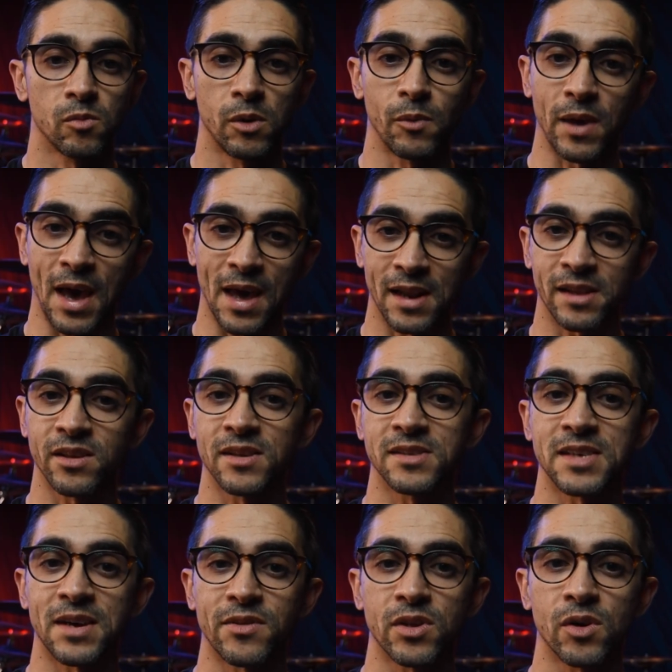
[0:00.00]
when we add it to the
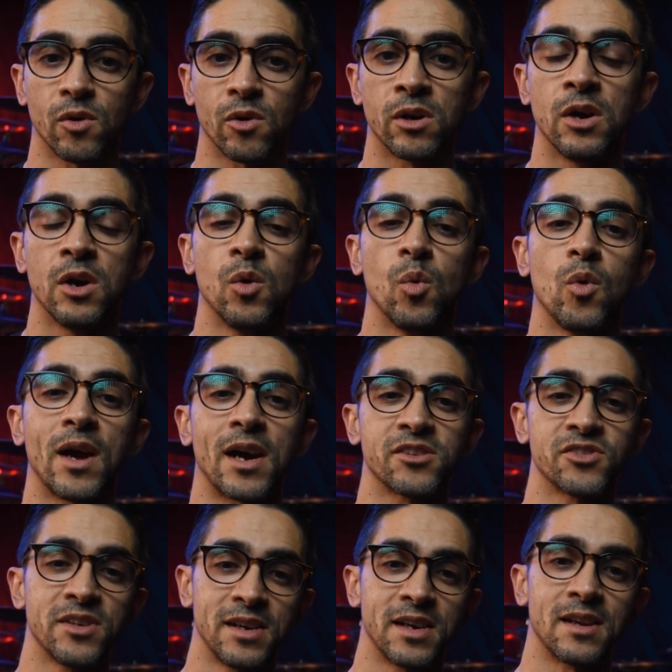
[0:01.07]
seventh chord, we
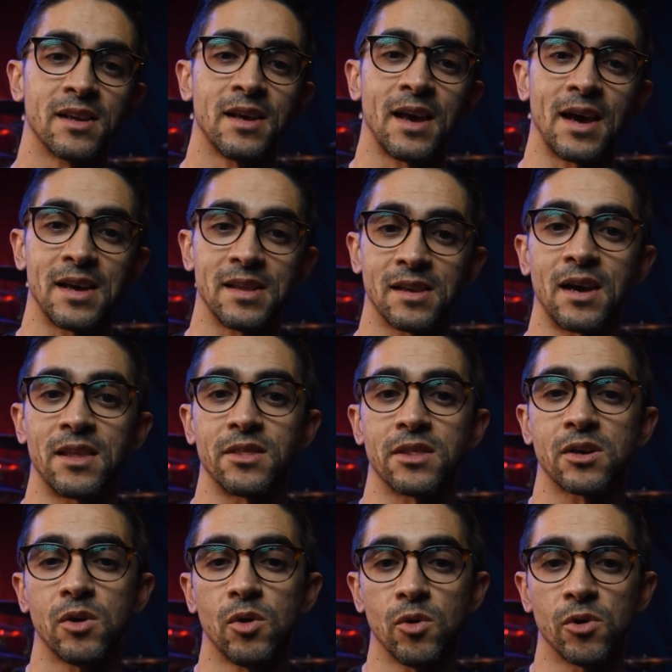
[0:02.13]
actually get a
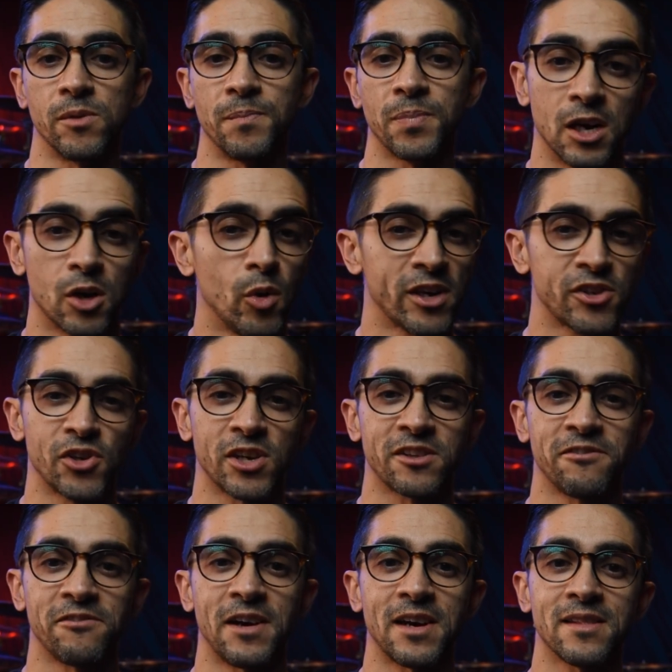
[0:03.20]
ninth chord. A quick trick
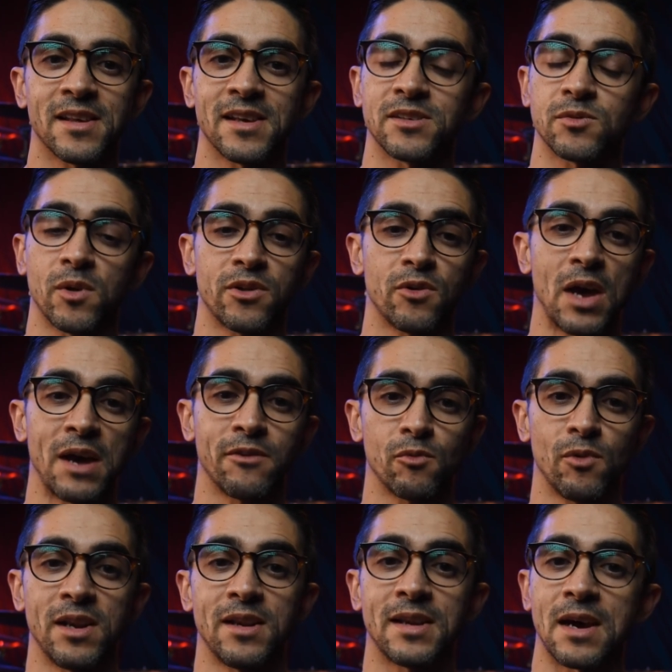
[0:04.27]
to find this, whether you have it
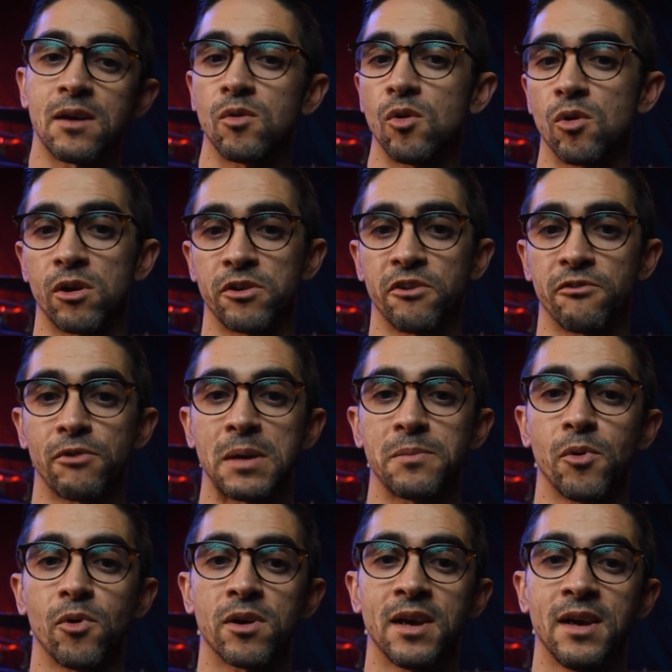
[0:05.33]
written out or on your
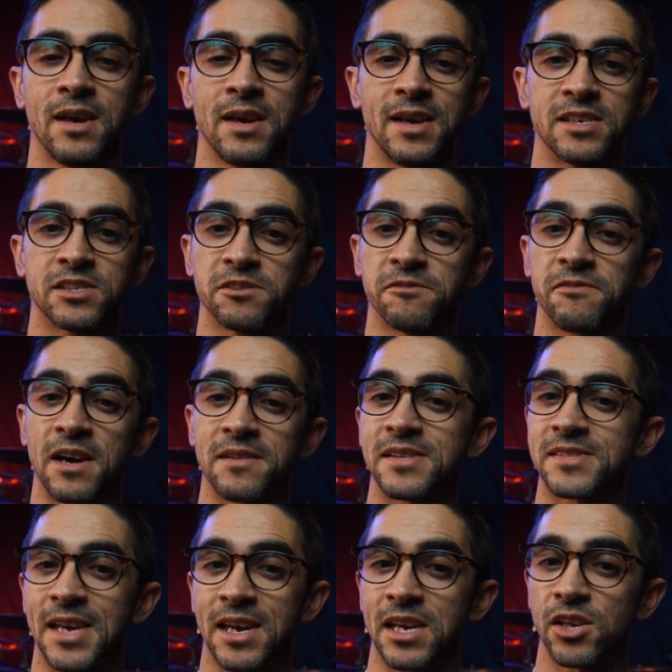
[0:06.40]
fretboard, is to find the
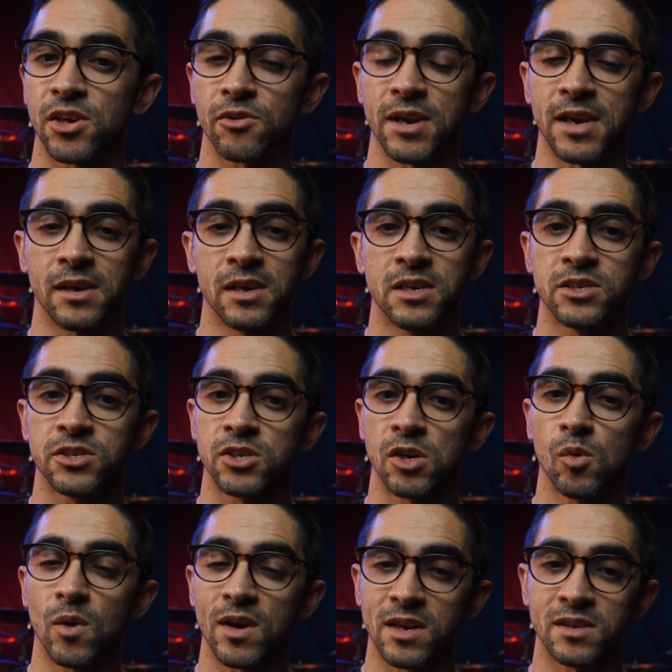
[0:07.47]
second degree. So
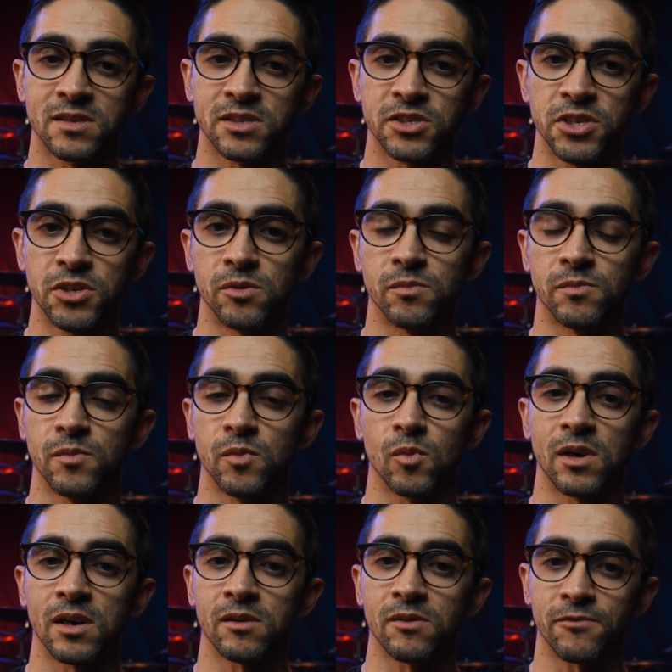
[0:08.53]
what is the 2?
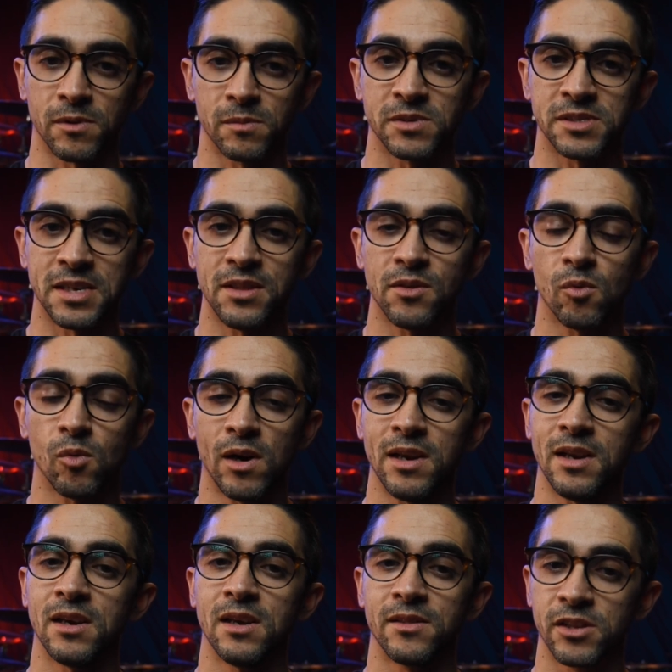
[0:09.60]
Well, from C, the
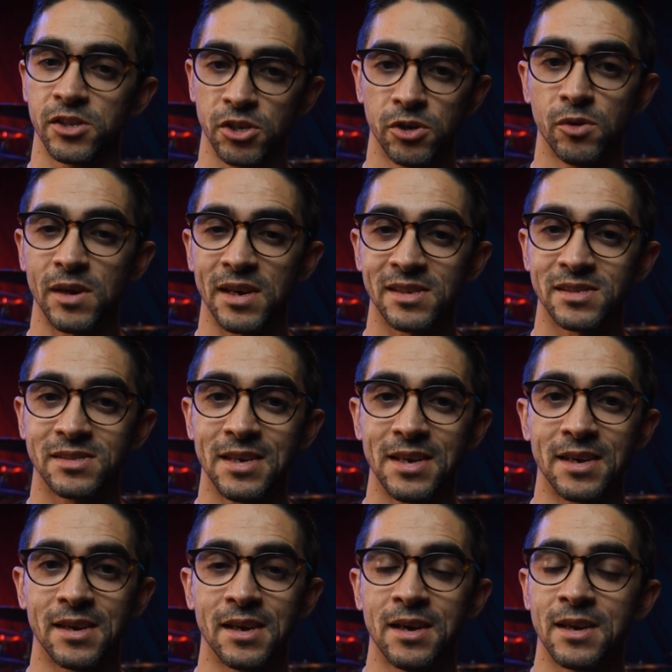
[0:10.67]
1, the 2 is
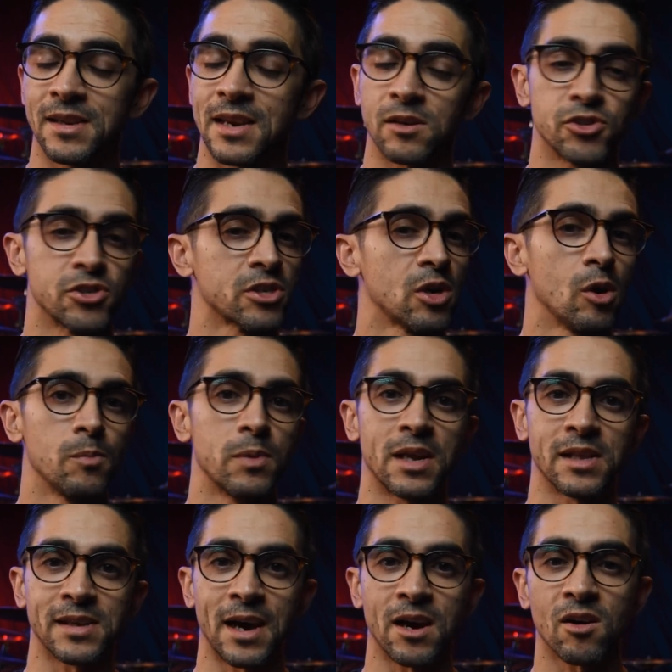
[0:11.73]
D. Now just go up an
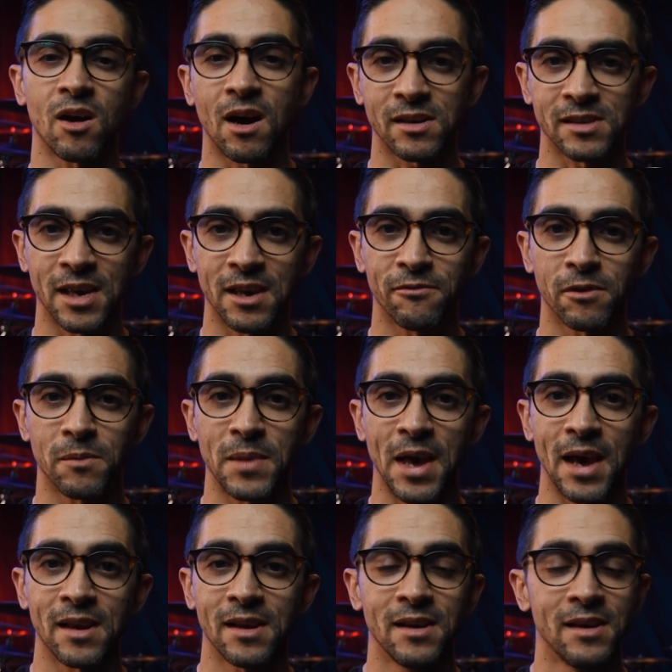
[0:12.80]
entire octave from
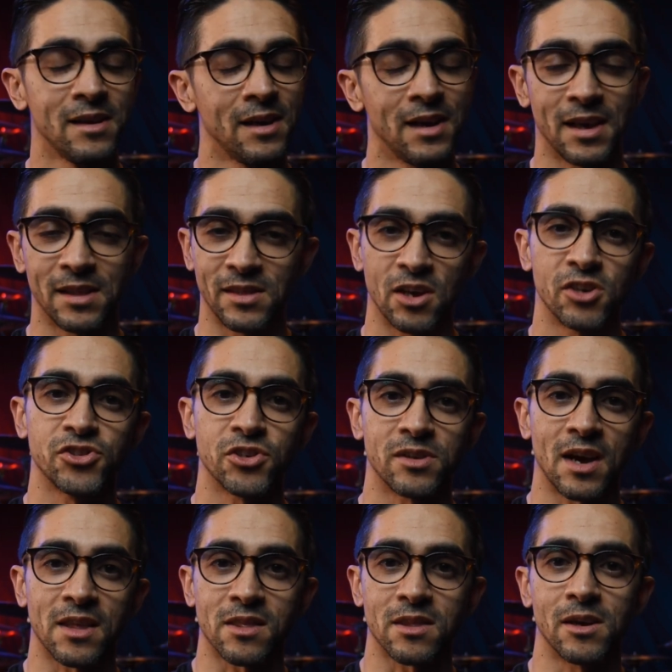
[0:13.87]
that, and there's your
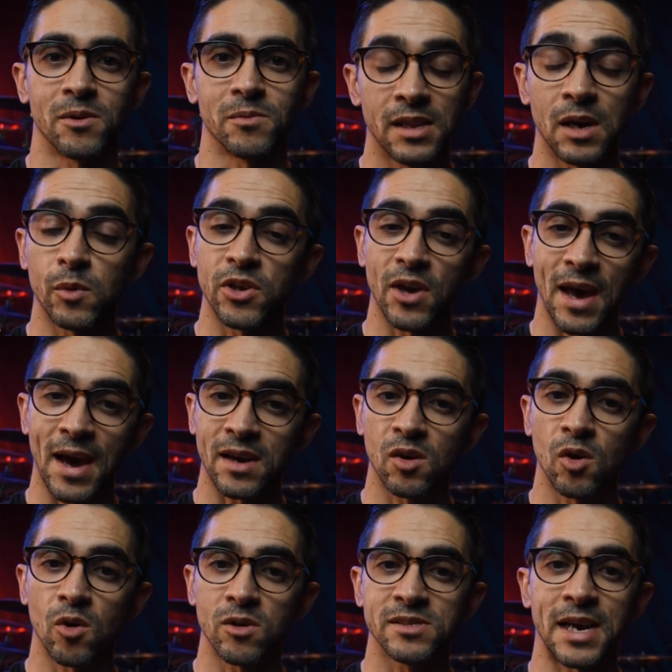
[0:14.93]
ninth note. Now when you add
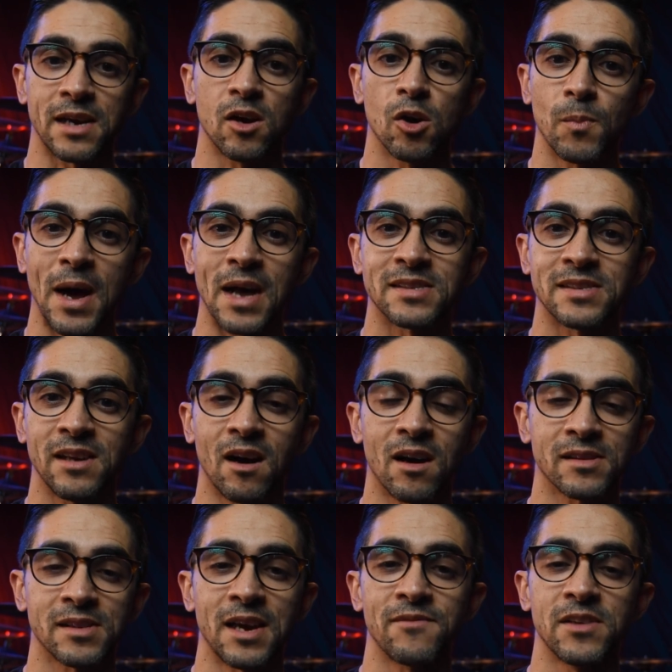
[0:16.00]
chords that go past the
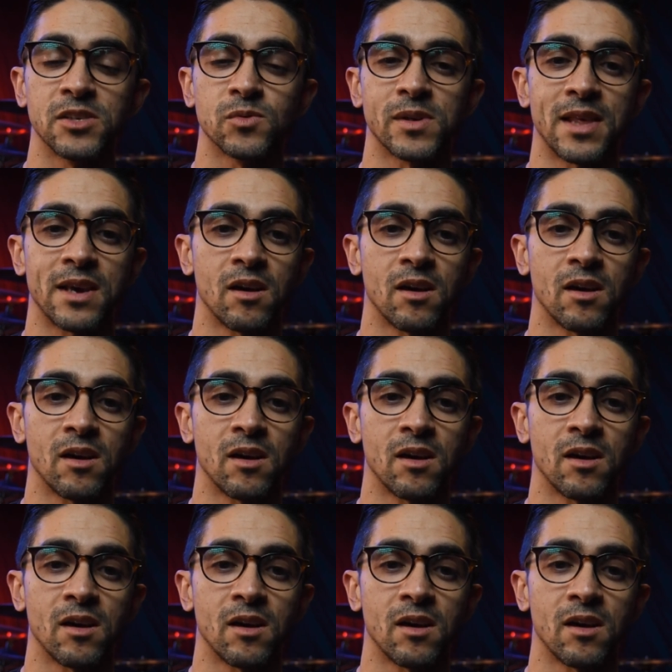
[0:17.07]
octave, this is what they